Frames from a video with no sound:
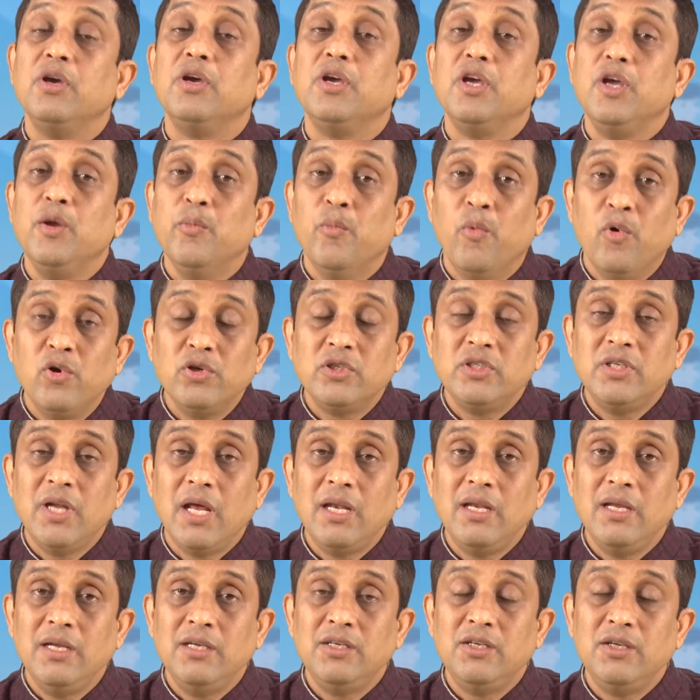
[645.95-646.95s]

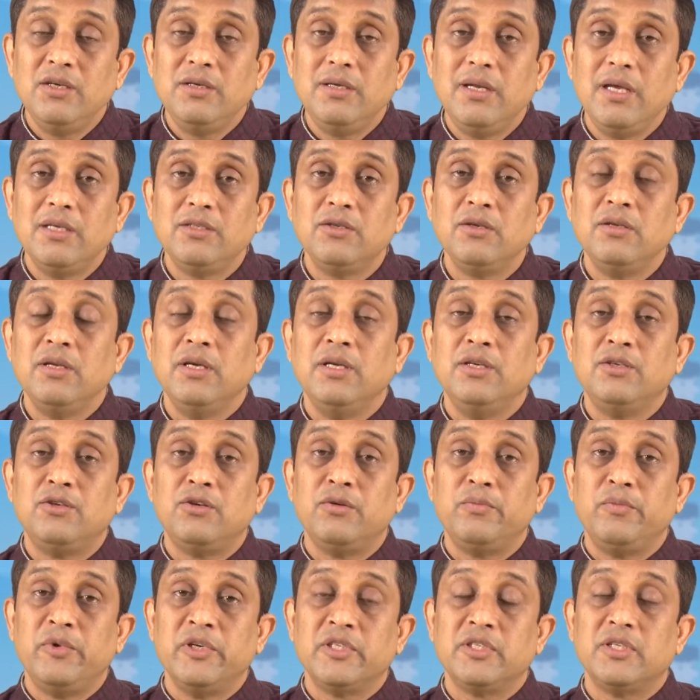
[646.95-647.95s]
emotional integration,
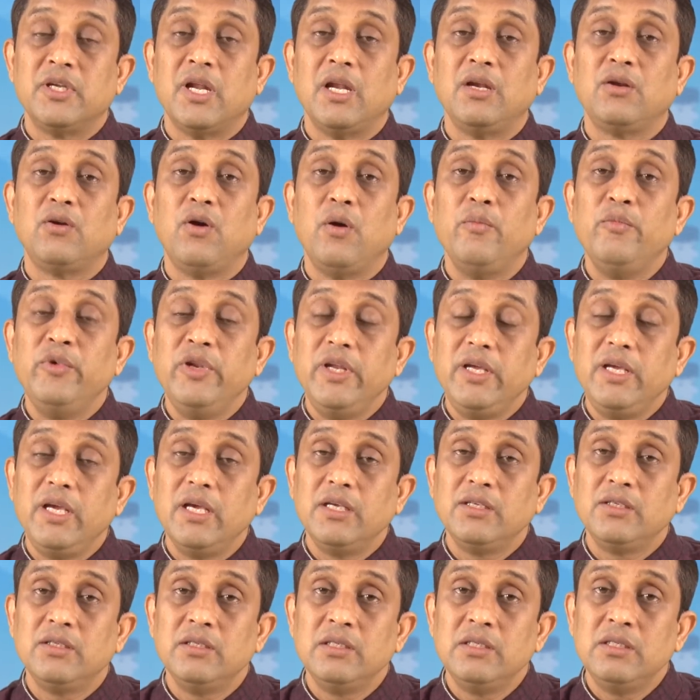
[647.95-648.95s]
interpersonal
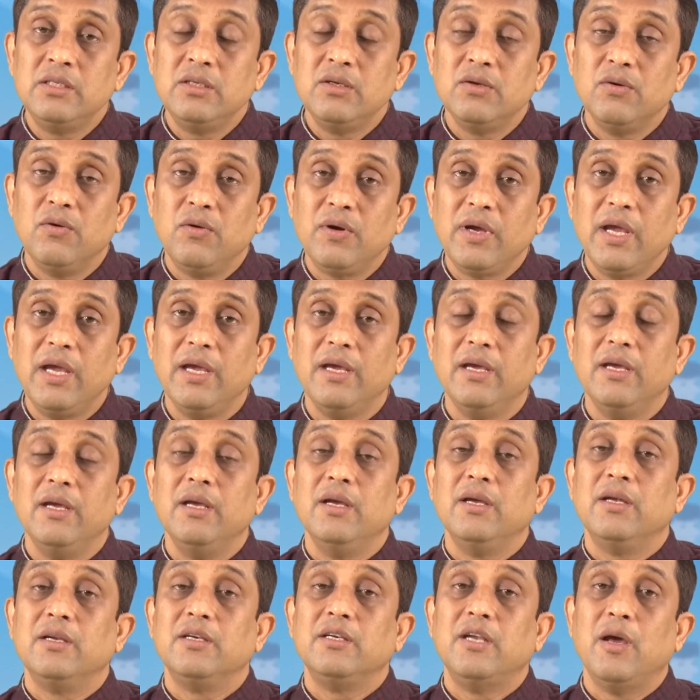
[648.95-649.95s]
communication, okay,
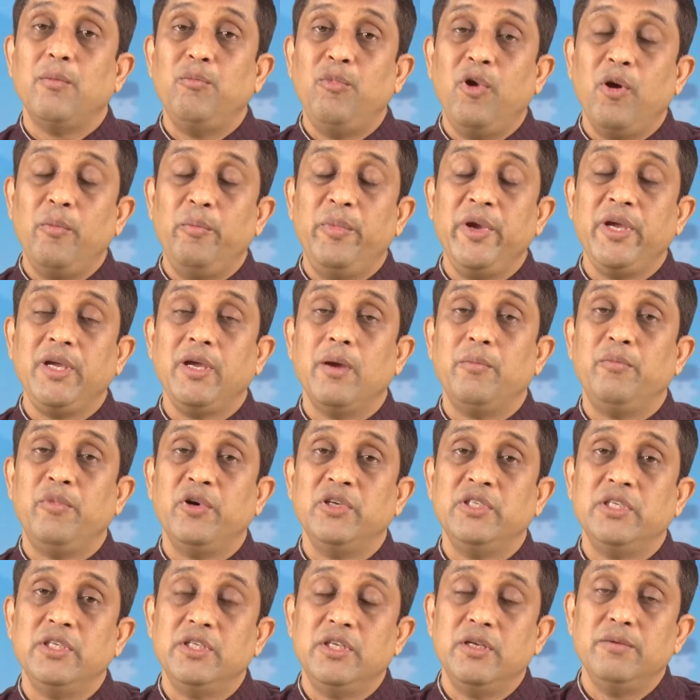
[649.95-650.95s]
developing a
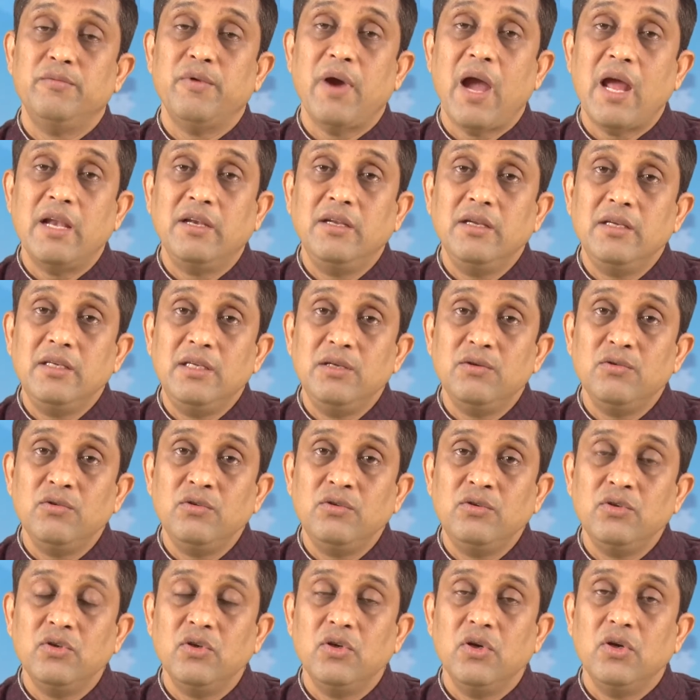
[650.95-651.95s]
positive
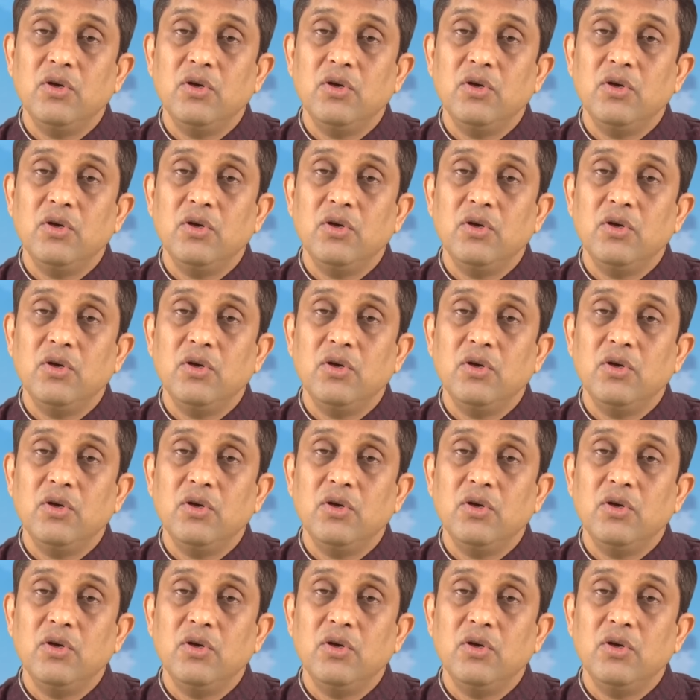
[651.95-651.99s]
attitude,